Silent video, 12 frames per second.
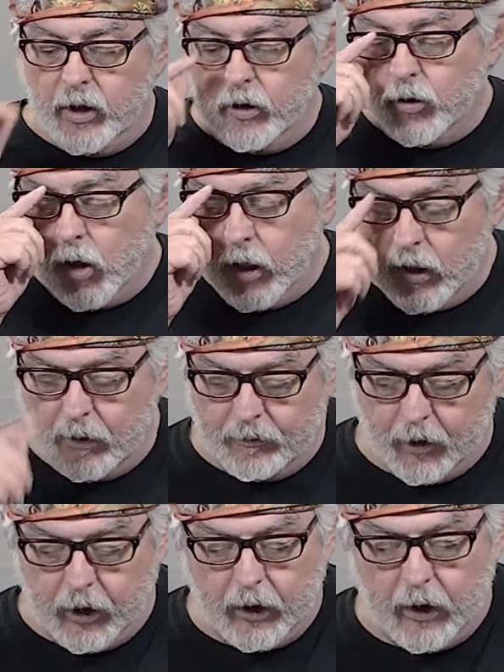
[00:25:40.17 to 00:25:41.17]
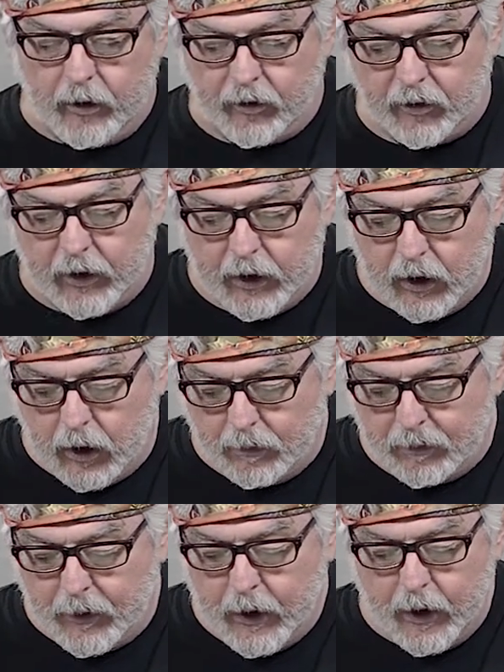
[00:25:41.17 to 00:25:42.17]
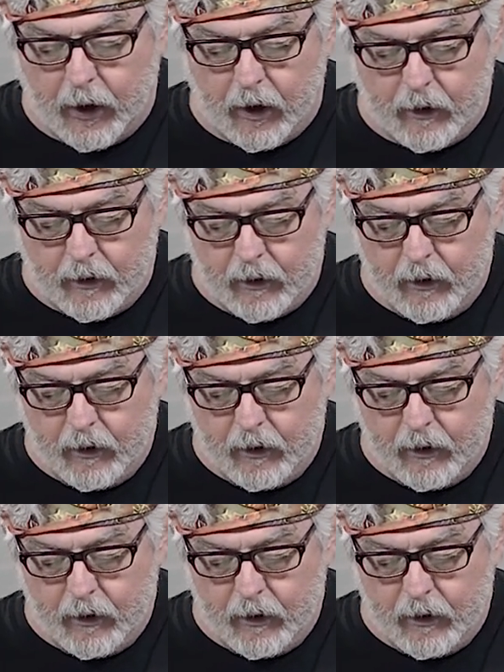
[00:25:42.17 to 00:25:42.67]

drying up very nicely up there.